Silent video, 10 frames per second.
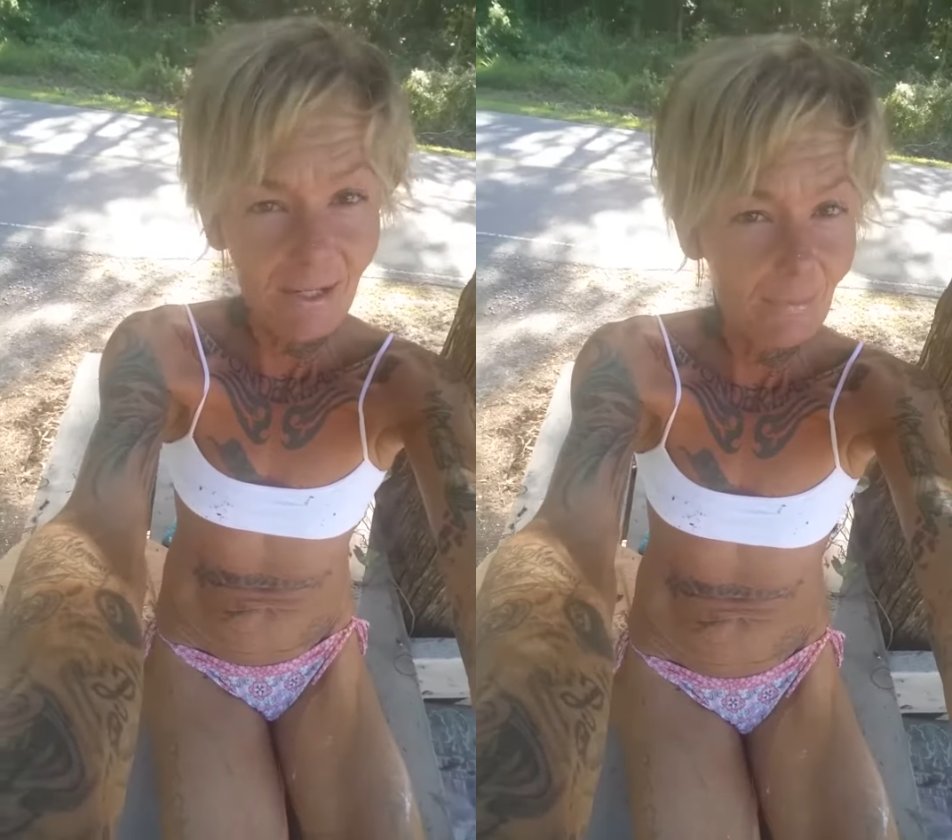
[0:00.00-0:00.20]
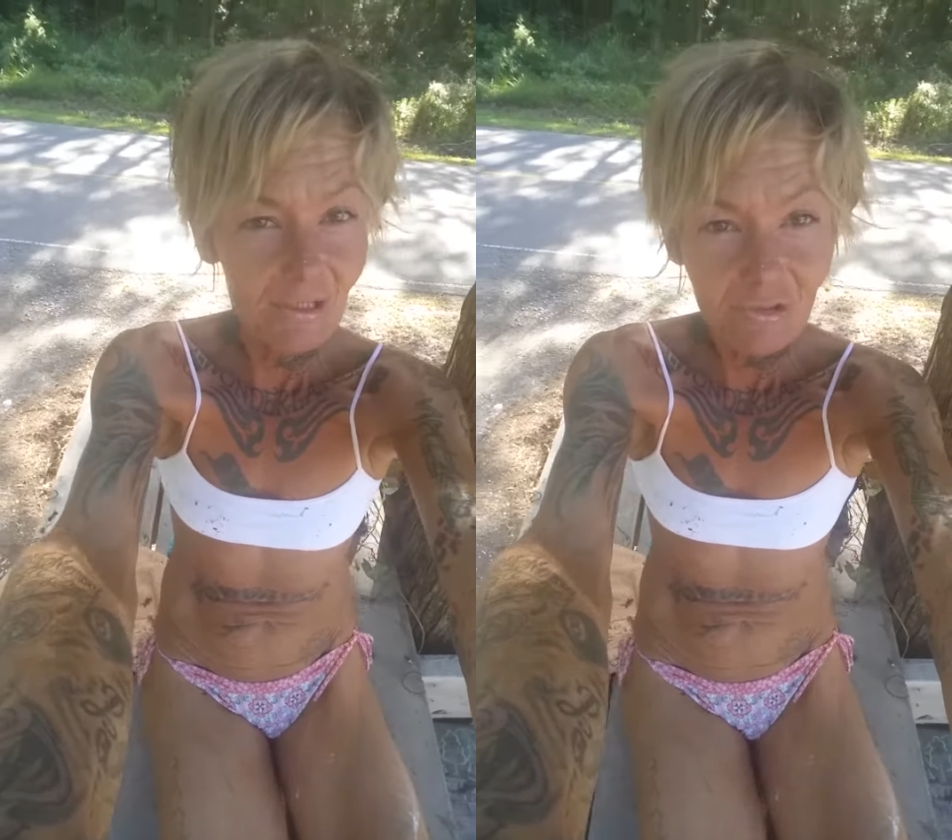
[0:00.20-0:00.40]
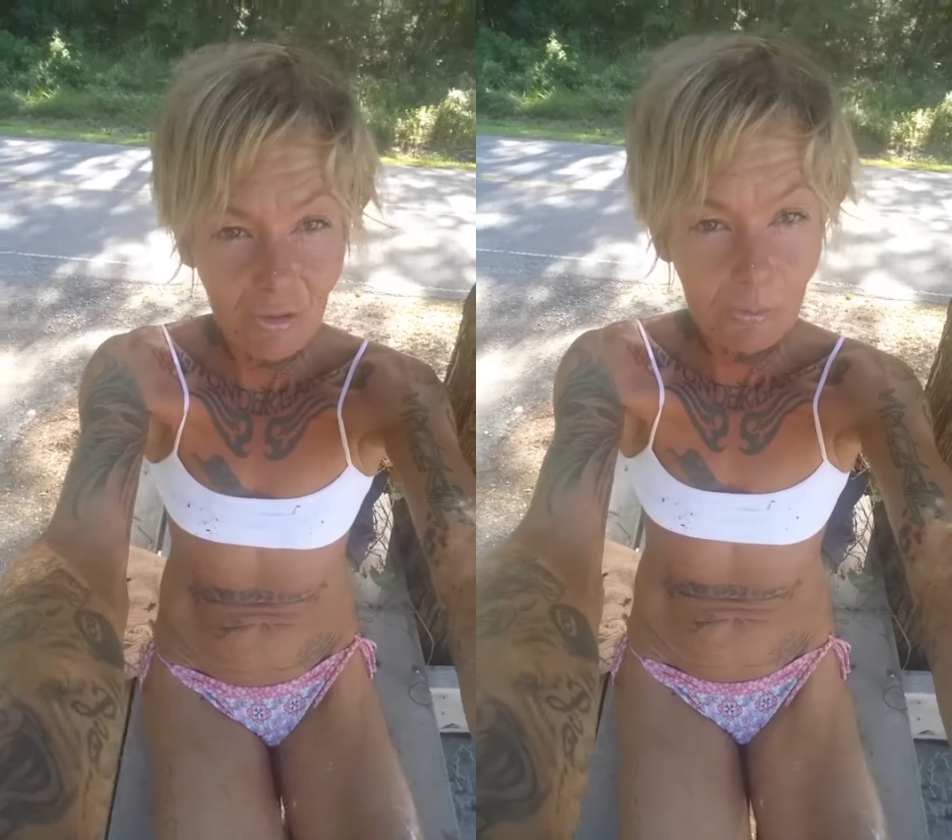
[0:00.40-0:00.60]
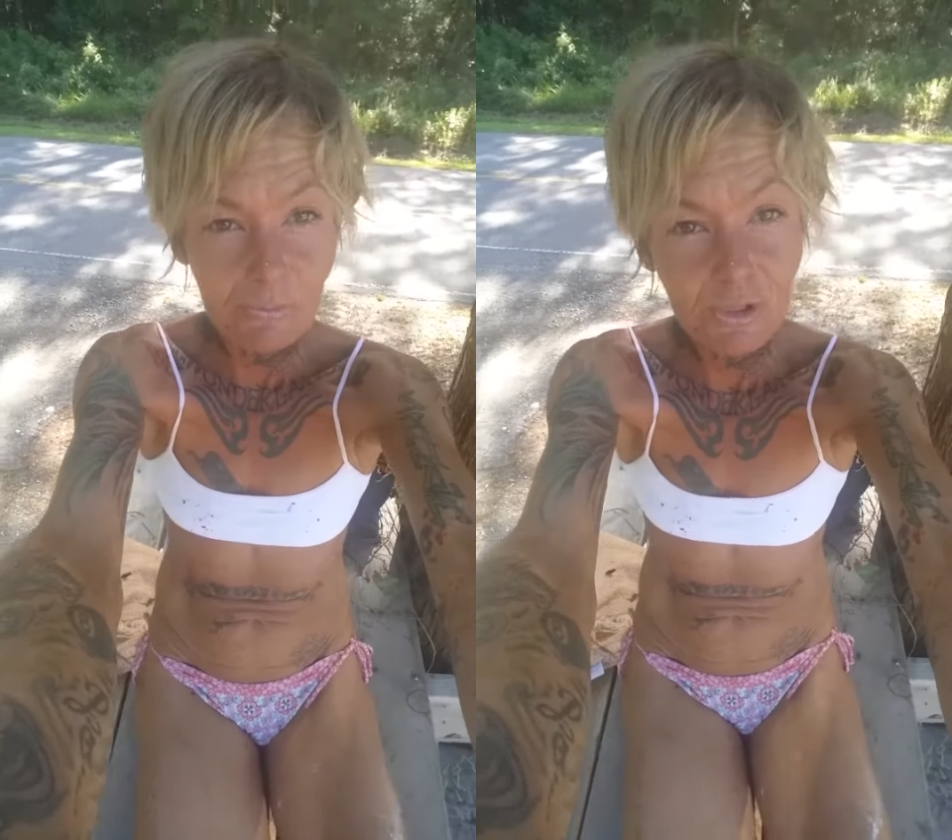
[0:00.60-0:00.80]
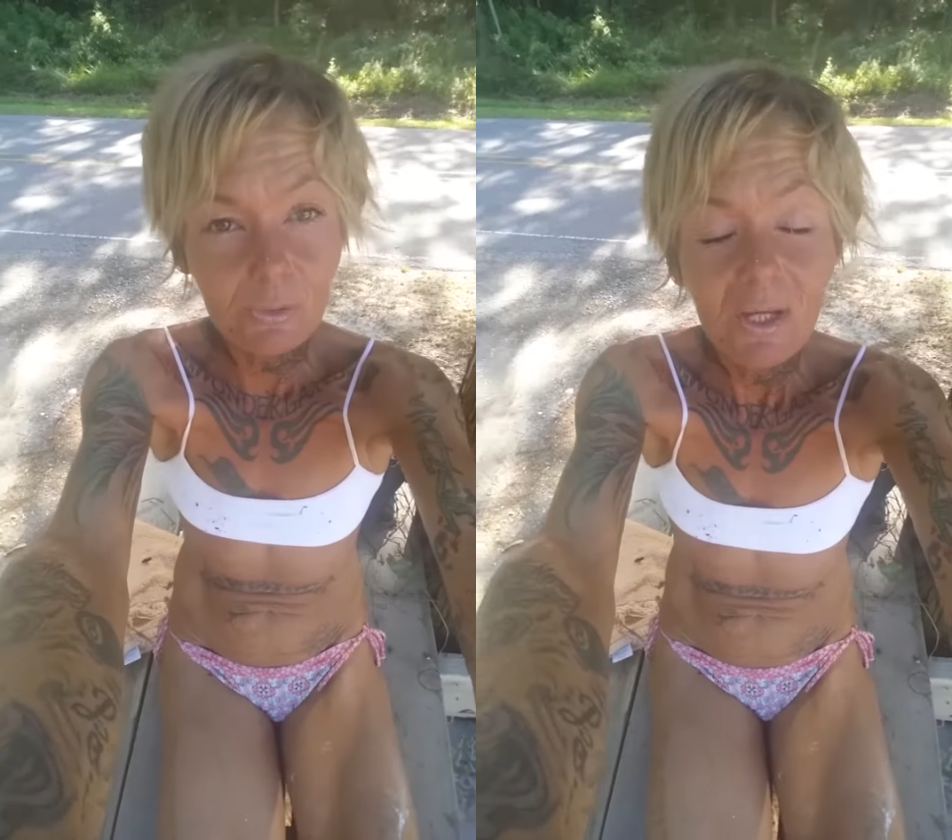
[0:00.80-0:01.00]
I rush
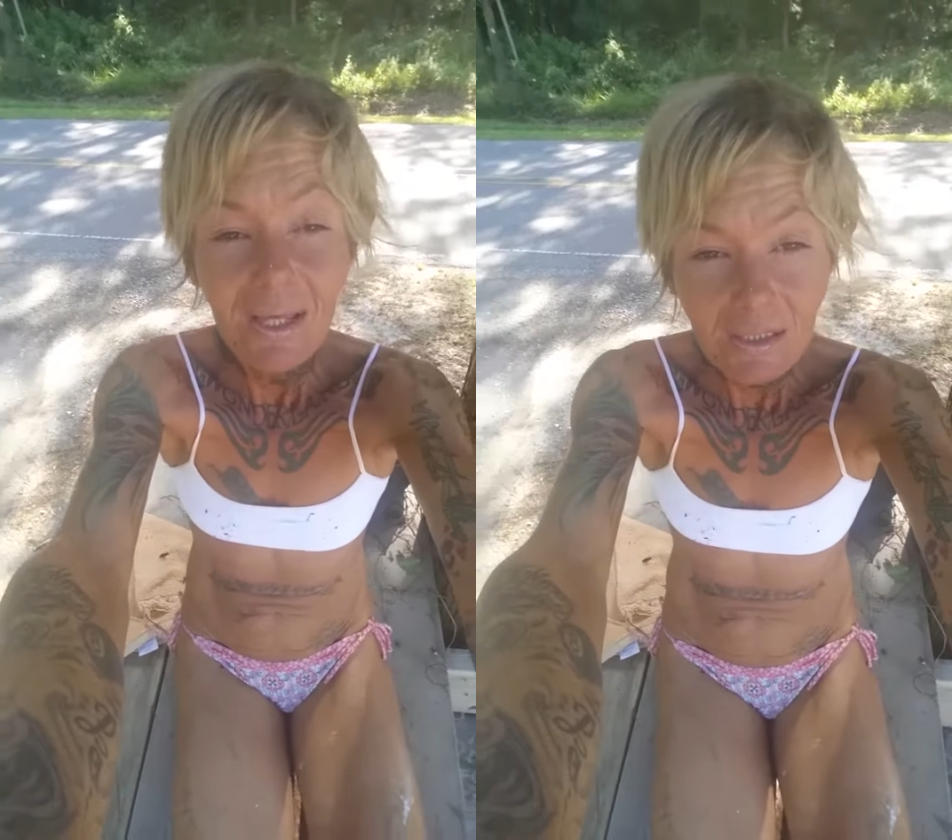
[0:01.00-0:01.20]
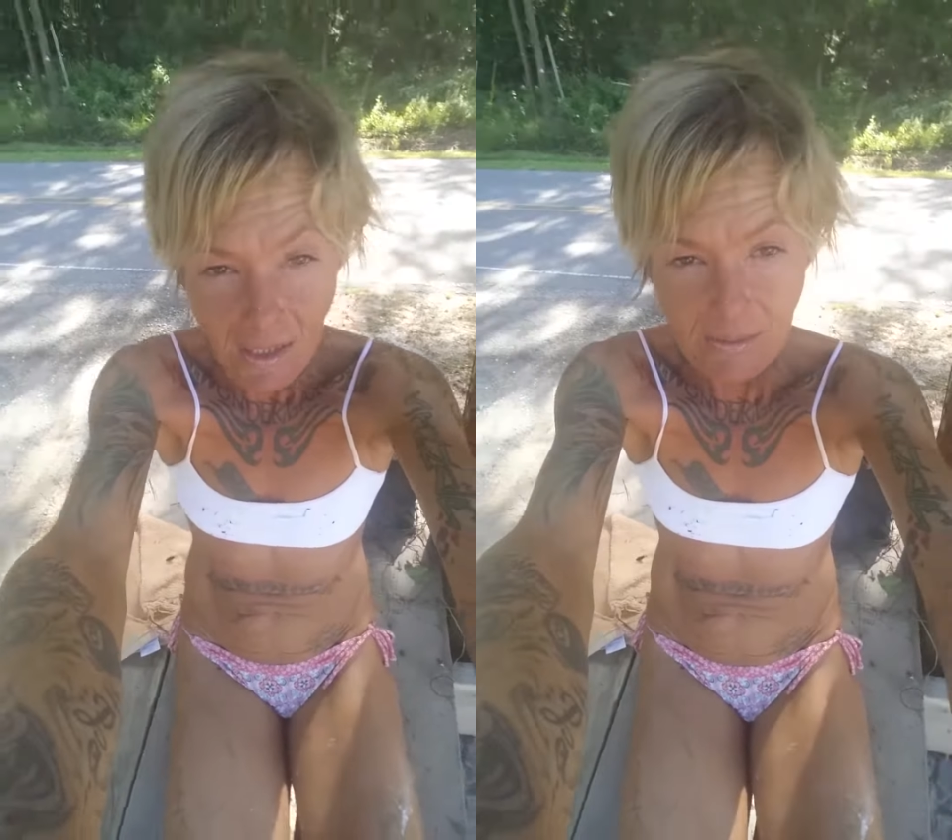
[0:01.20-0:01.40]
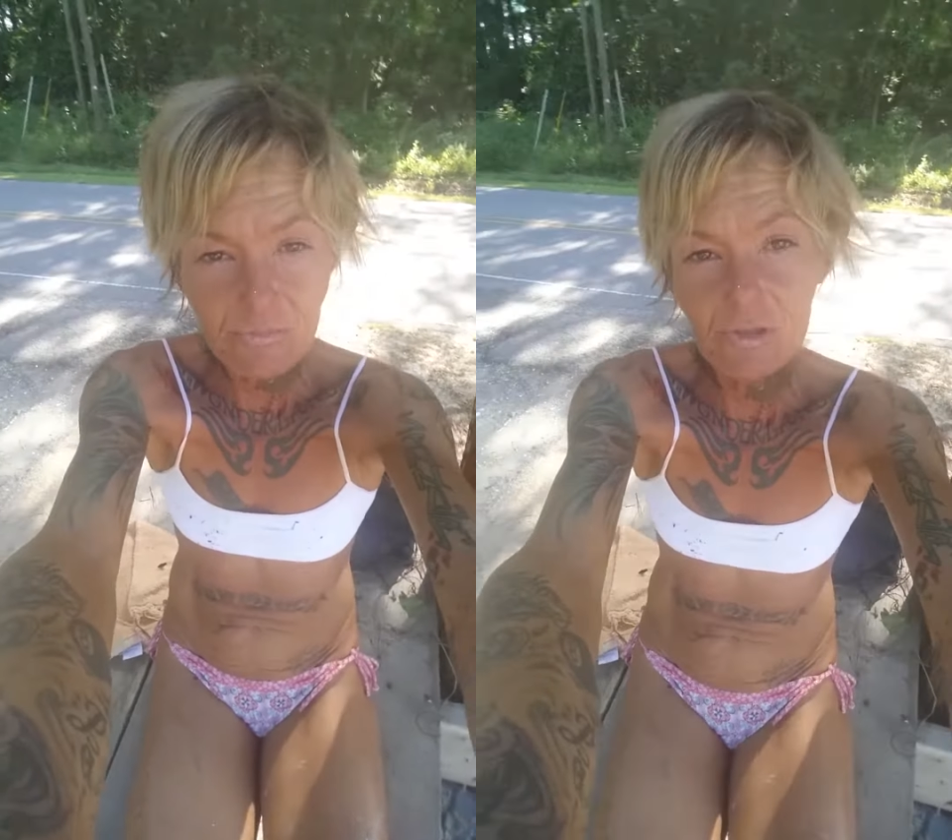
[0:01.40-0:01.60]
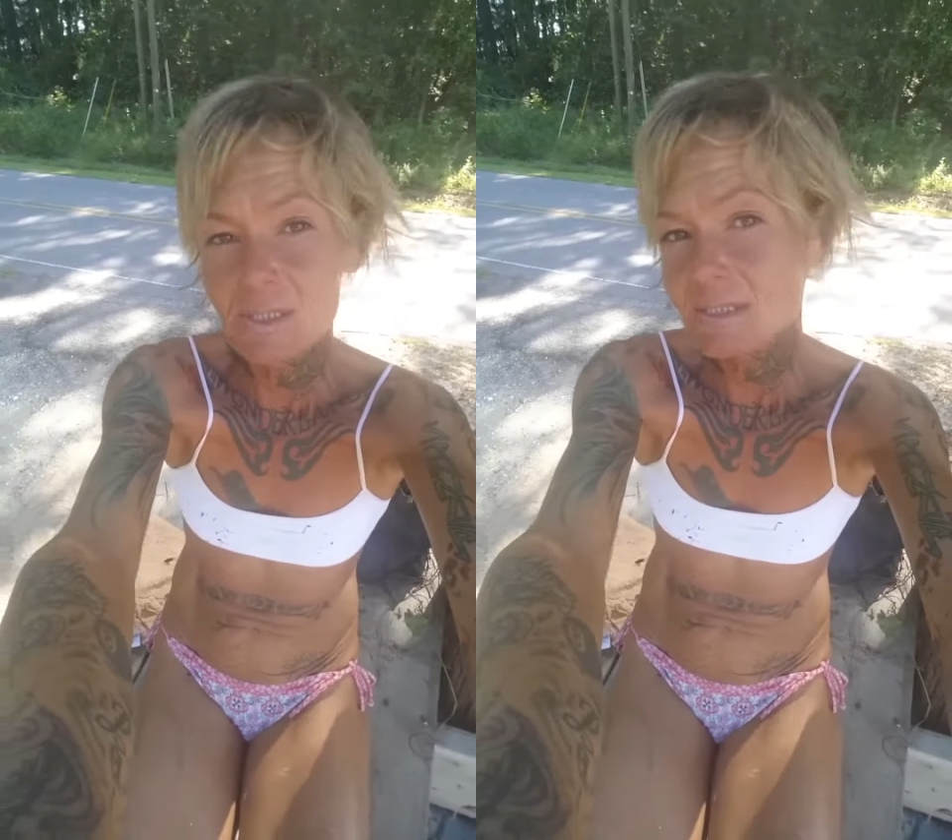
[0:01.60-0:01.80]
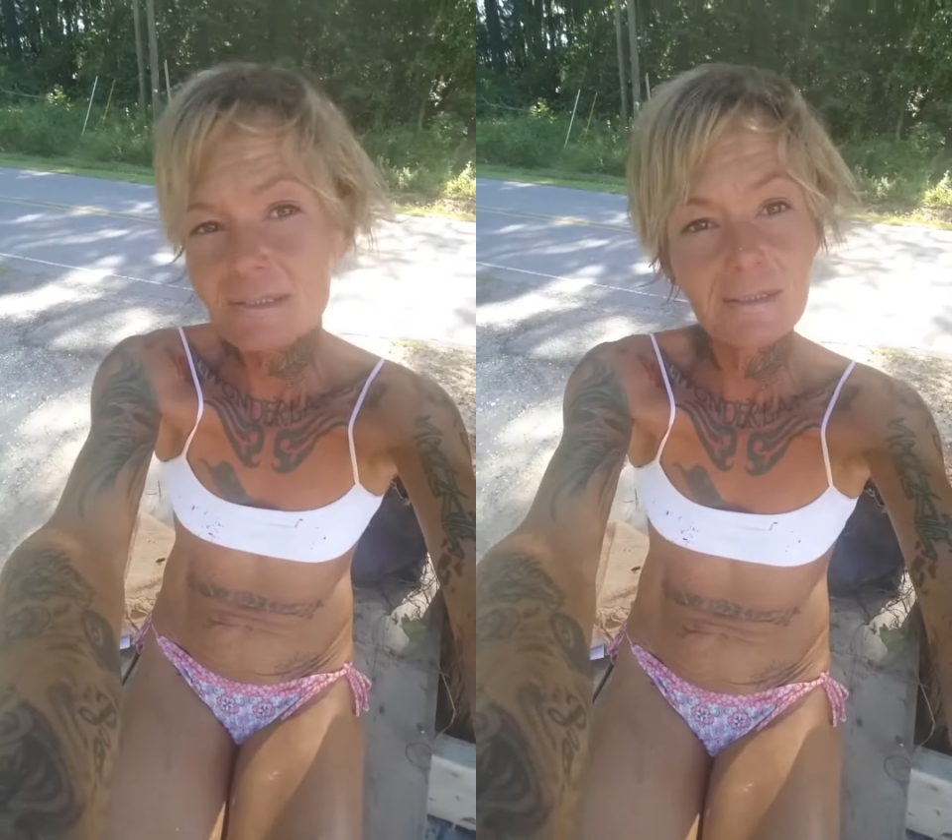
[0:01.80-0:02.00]
home to climb
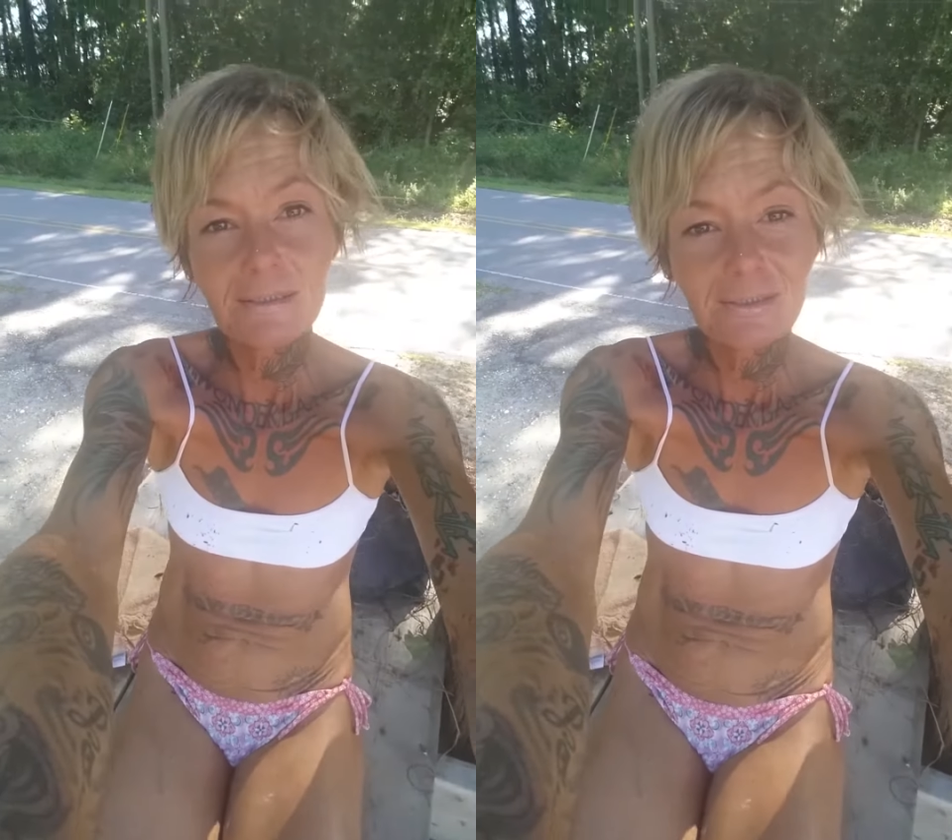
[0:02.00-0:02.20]
trees.